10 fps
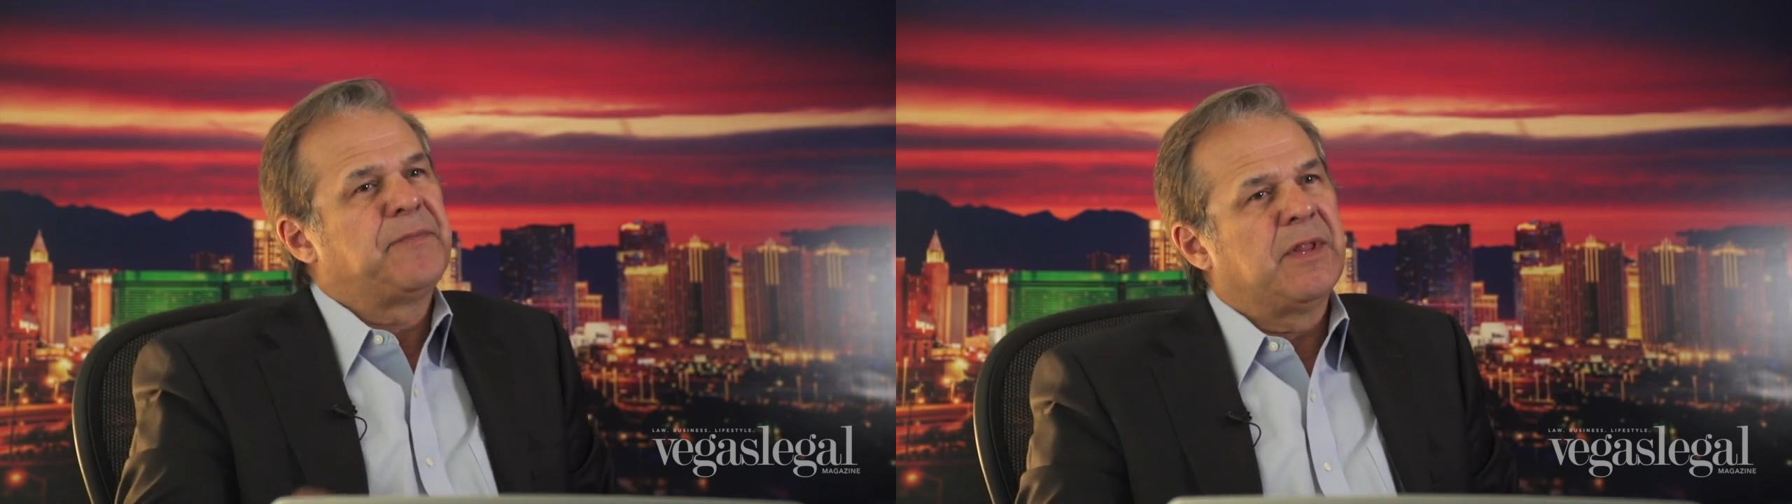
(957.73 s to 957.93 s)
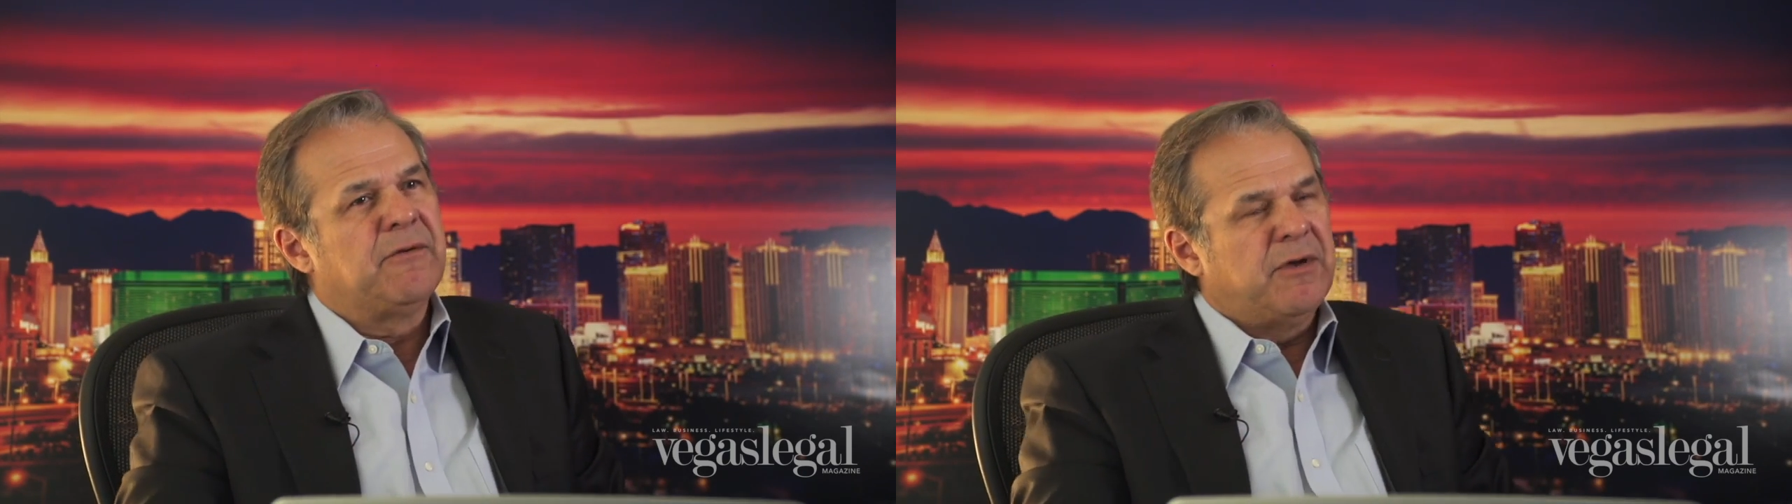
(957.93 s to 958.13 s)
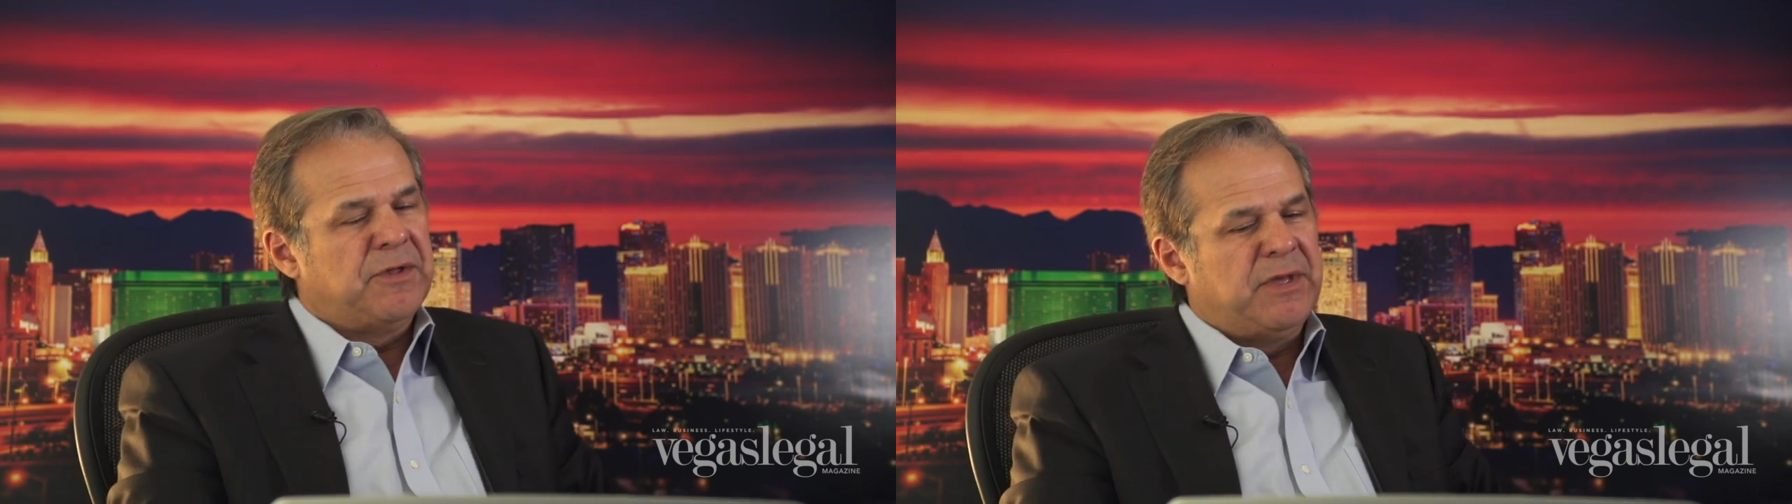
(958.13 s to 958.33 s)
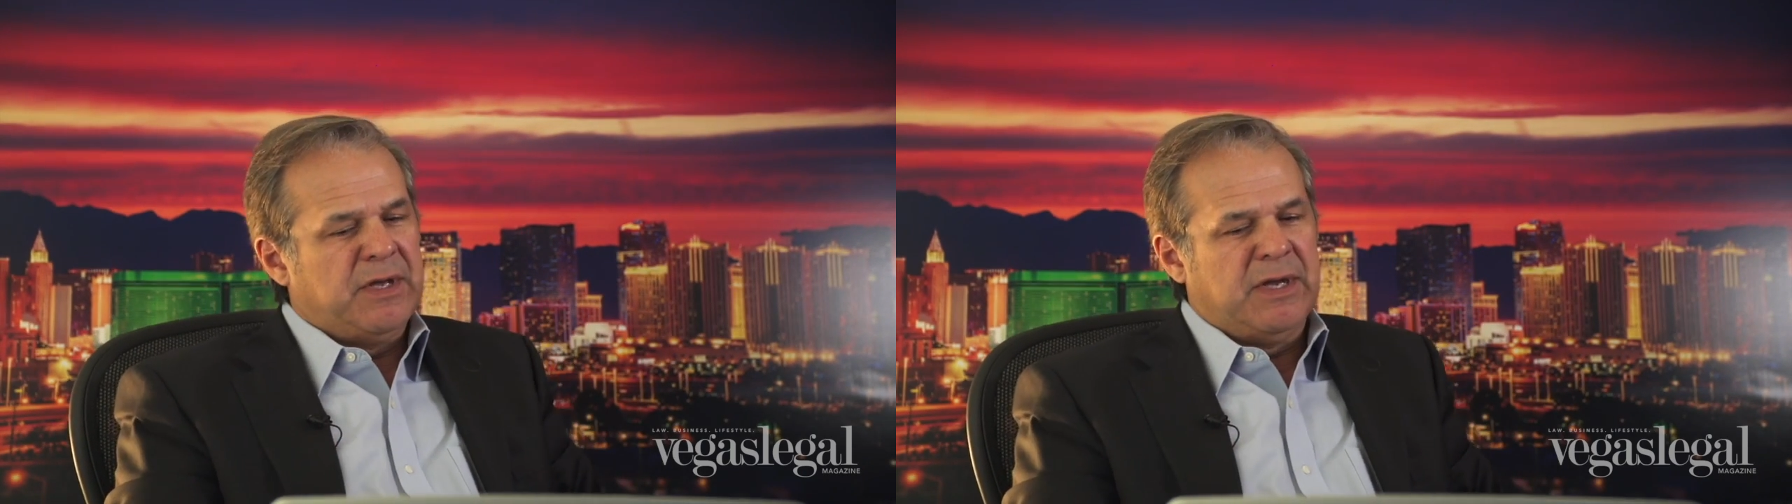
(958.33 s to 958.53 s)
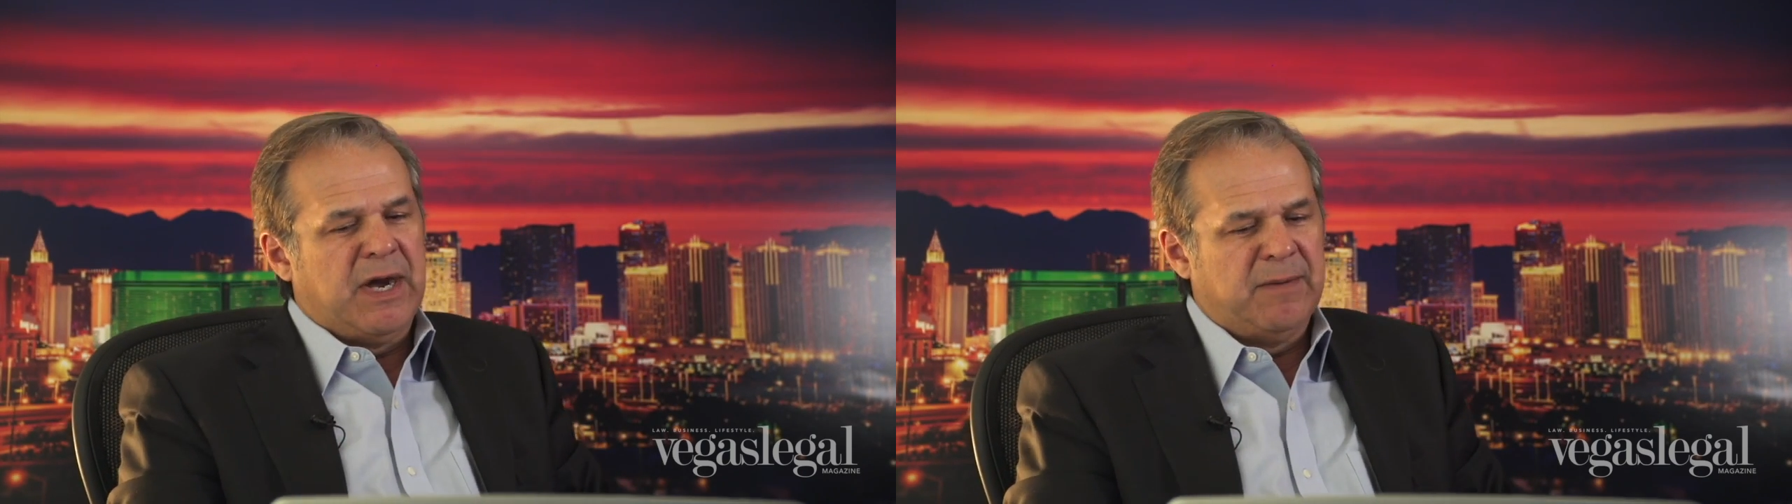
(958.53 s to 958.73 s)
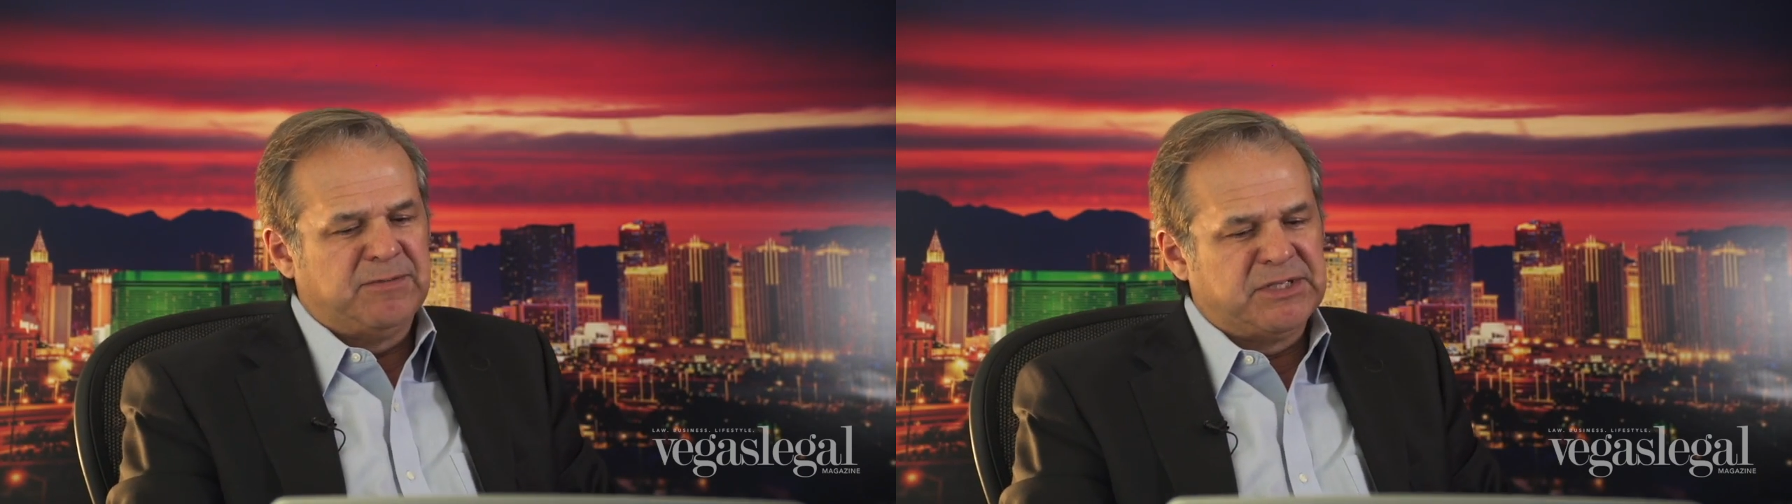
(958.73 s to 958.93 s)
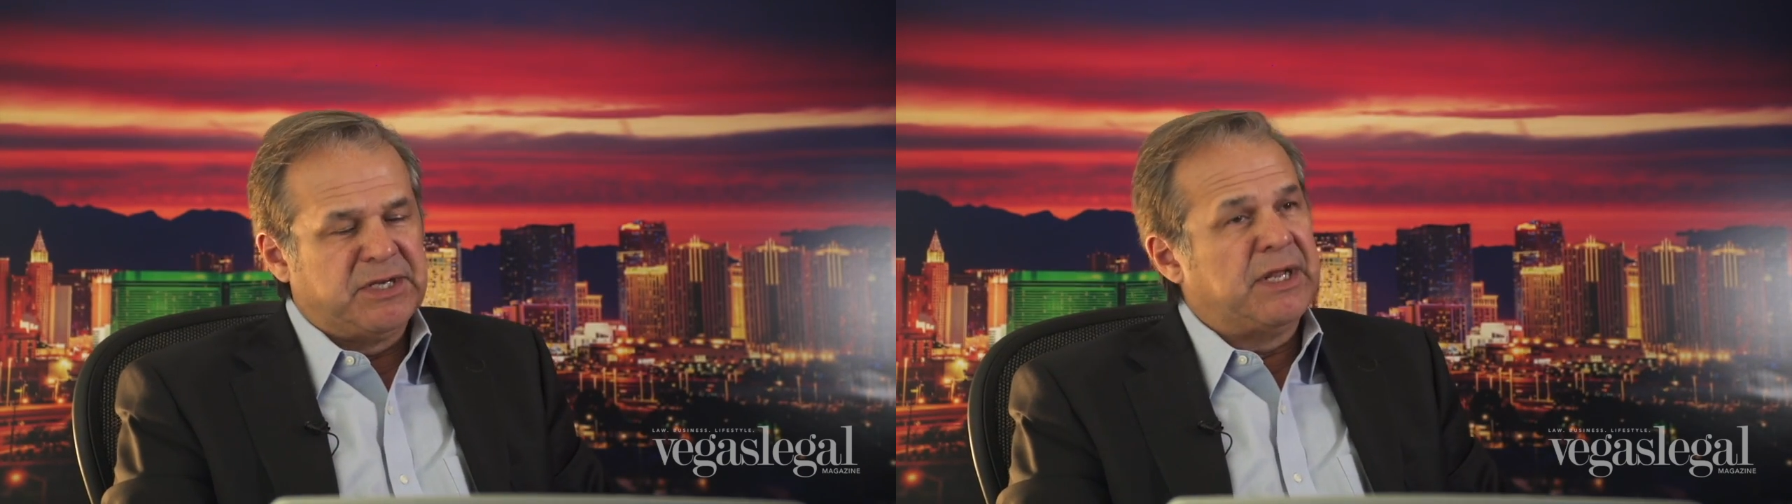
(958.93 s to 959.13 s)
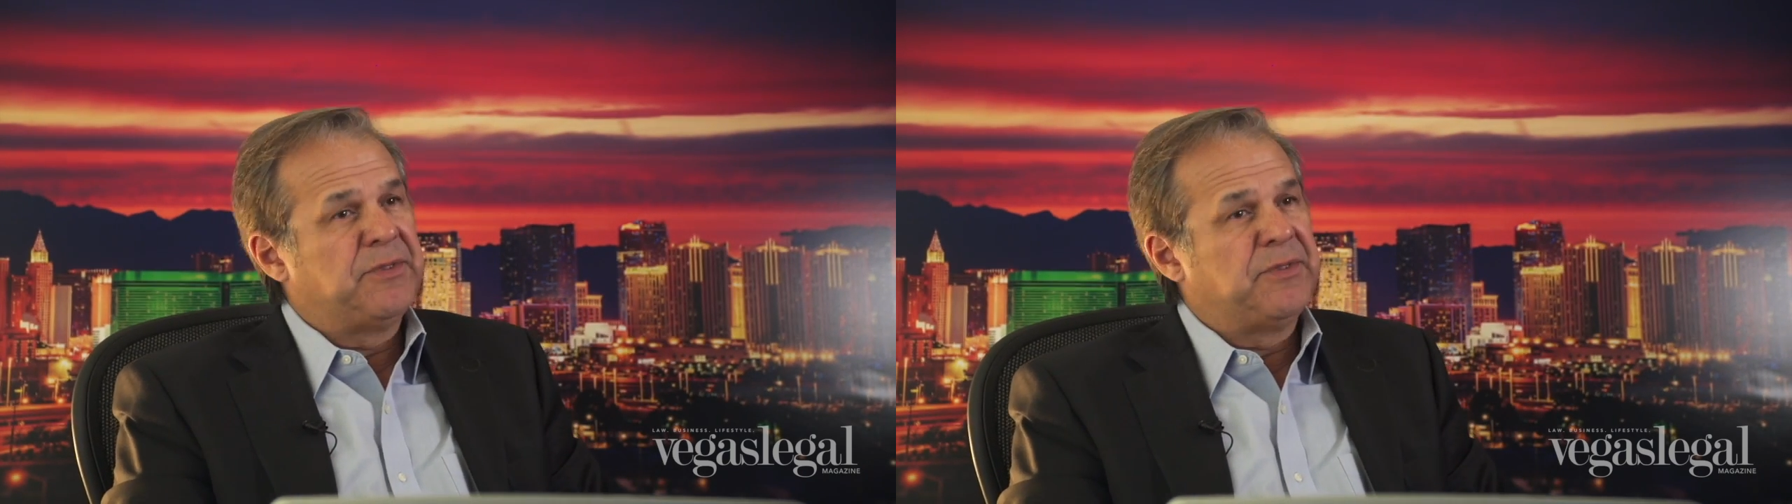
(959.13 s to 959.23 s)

the opposite end,